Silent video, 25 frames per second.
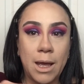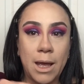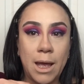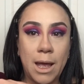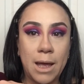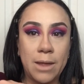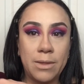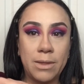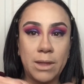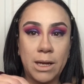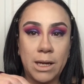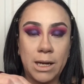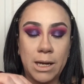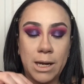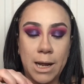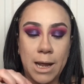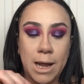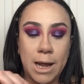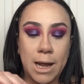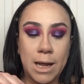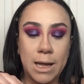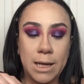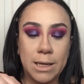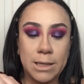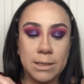and then it
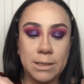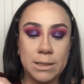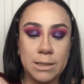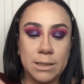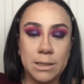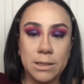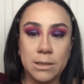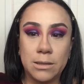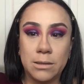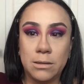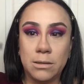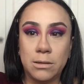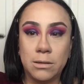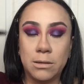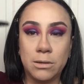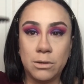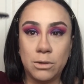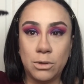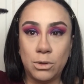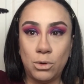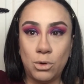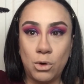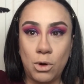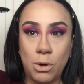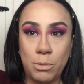has
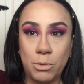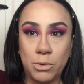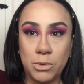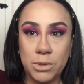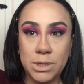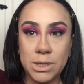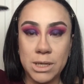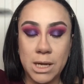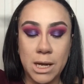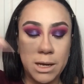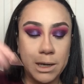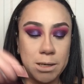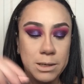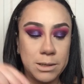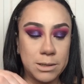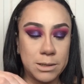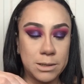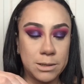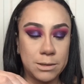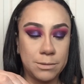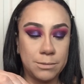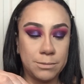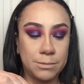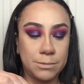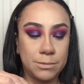the normal
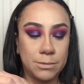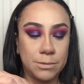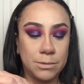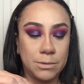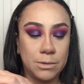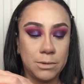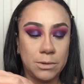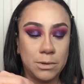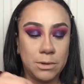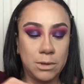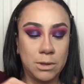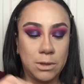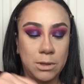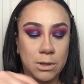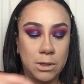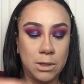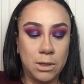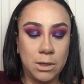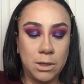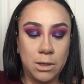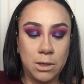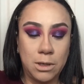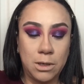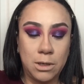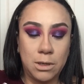size.
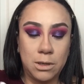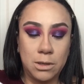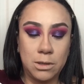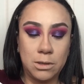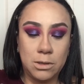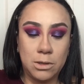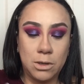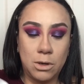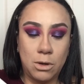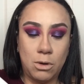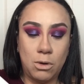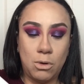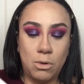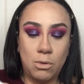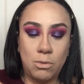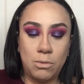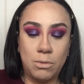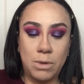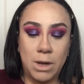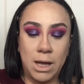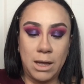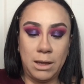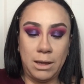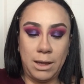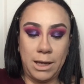So
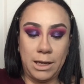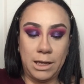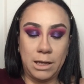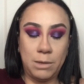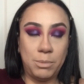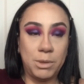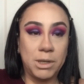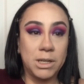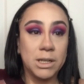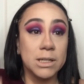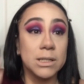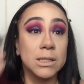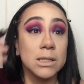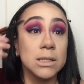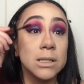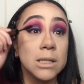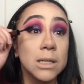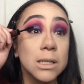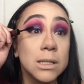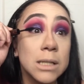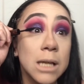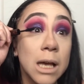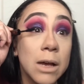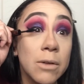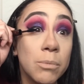I like it because it
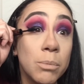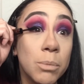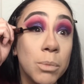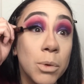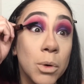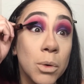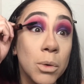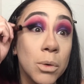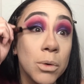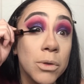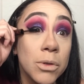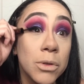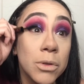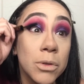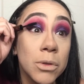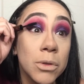does have both,